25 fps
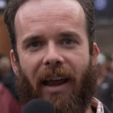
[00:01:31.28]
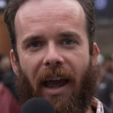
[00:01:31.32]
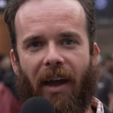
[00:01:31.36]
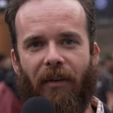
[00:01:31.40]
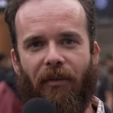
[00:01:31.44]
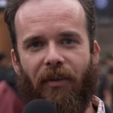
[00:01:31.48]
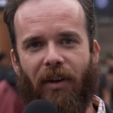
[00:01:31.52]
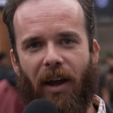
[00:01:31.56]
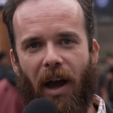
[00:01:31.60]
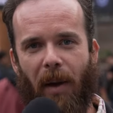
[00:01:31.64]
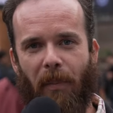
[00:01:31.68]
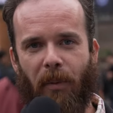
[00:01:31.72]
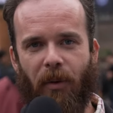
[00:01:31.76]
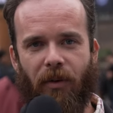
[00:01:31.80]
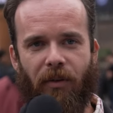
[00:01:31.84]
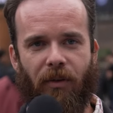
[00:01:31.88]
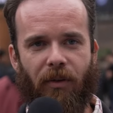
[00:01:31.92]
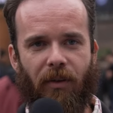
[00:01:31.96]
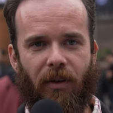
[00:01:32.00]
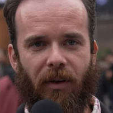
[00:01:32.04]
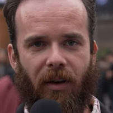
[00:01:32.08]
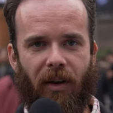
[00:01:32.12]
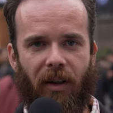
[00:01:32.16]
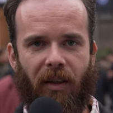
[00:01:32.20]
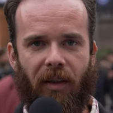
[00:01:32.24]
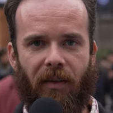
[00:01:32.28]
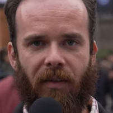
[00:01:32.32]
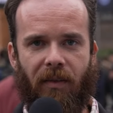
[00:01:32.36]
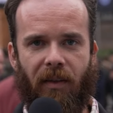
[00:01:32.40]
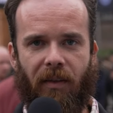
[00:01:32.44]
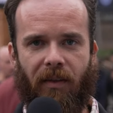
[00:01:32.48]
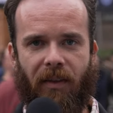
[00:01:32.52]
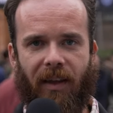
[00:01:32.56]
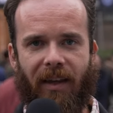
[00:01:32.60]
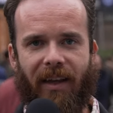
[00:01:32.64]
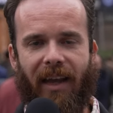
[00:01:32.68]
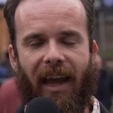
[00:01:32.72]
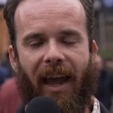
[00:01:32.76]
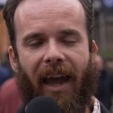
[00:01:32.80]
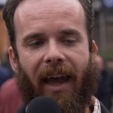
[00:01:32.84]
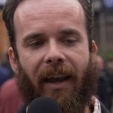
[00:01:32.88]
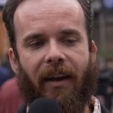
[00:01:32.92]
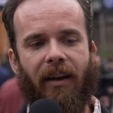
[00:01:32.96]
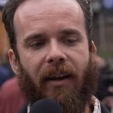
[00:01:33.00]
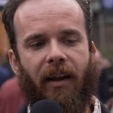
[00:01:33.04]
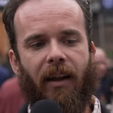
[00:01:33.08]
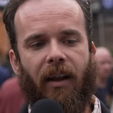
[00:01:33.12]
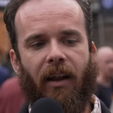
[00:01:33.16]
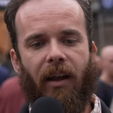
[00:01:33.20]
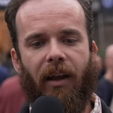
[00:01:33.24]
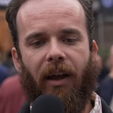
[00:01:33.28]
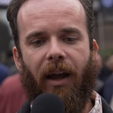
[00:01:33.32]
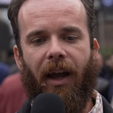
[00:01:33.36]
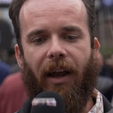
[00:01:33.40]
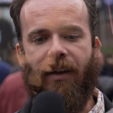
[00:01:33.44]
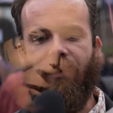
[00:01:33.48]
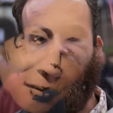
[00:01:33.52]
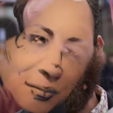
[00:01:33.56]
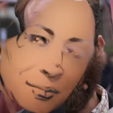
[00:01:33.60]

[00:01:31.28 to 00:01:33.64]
every opportunity that they get. And